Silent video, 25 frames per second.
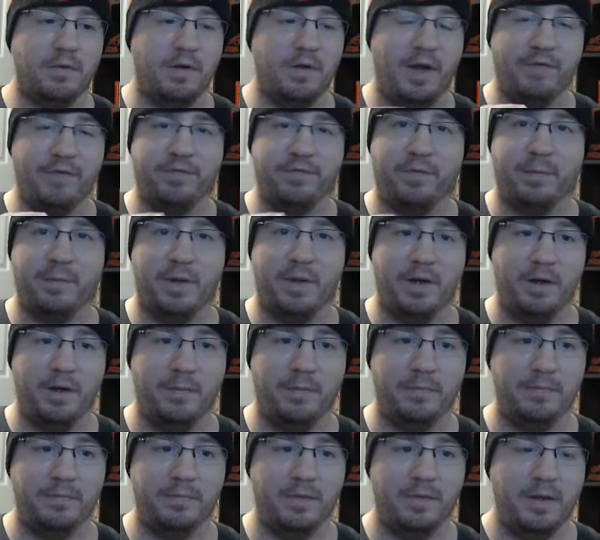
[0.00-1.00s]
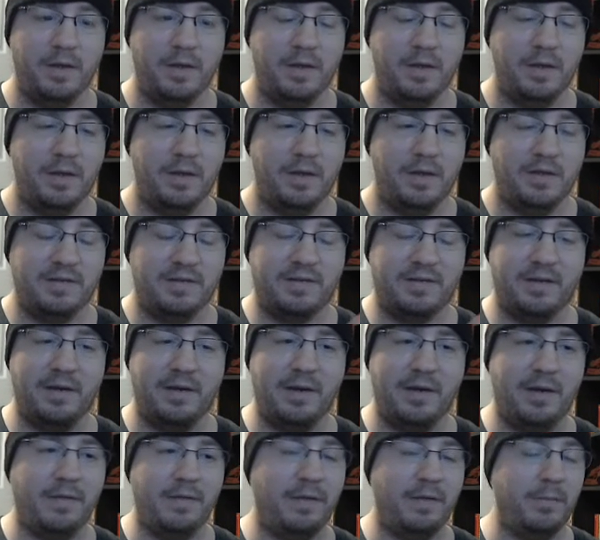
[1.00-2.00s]
from a Cena
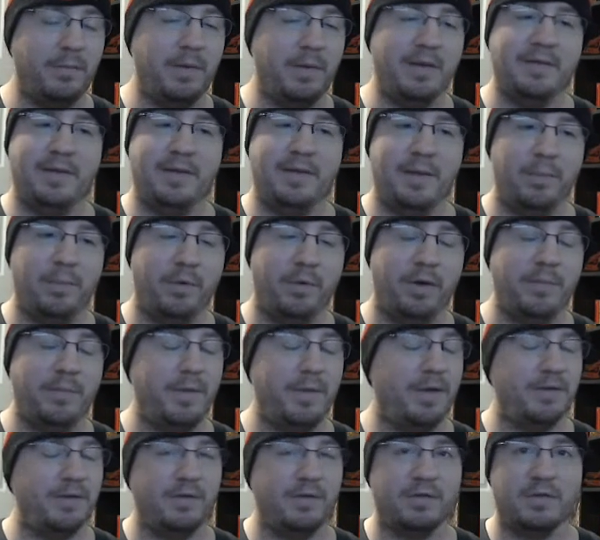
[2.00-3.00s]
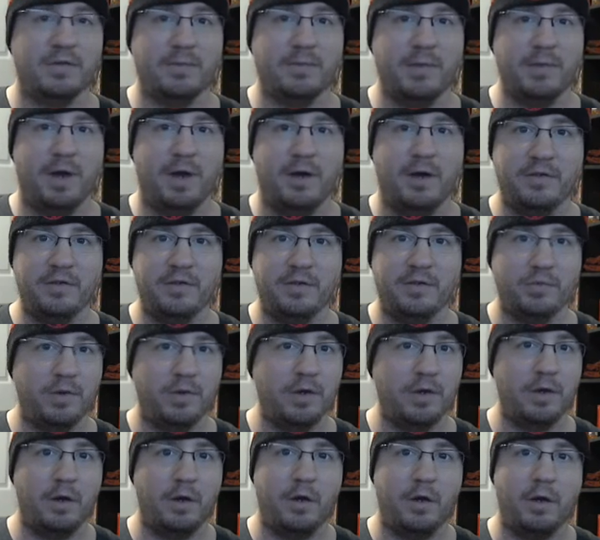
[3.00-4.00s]
getting their money standpoint, because let's be honest, it's what
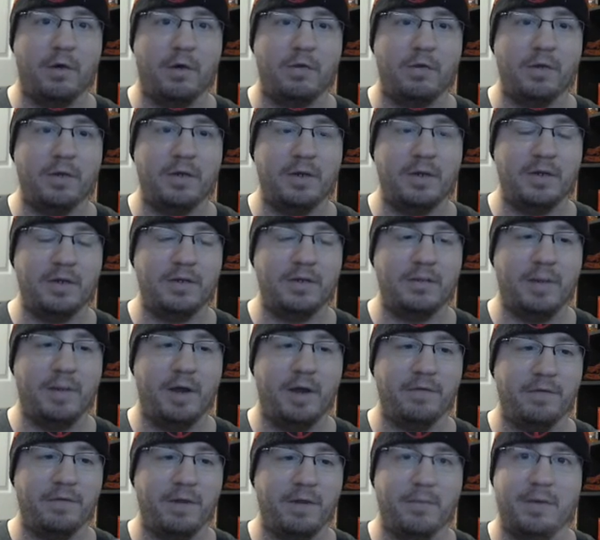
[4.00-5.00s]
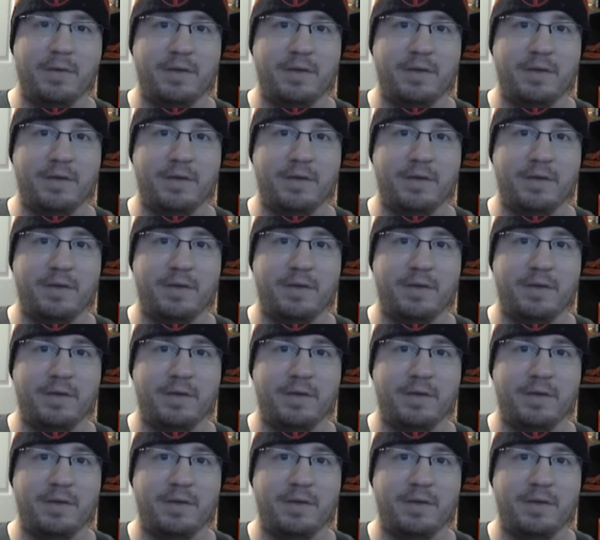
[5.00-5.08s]
it all is about for them.